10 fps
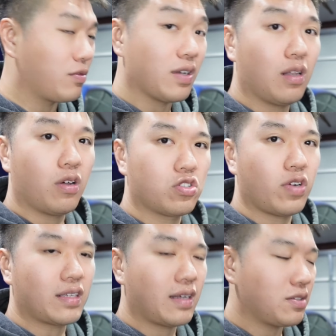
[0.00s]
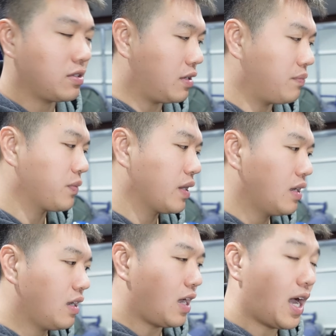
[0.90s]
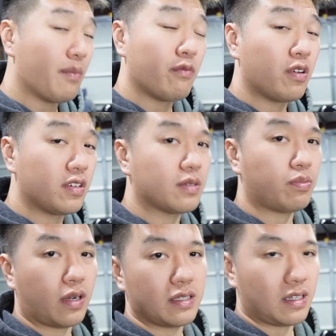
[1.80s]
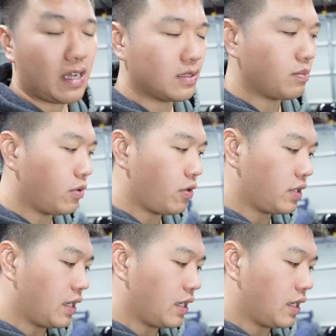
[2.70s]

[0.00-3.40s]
we've done a lot of track days on it. I'm really surprised that it hasn't blown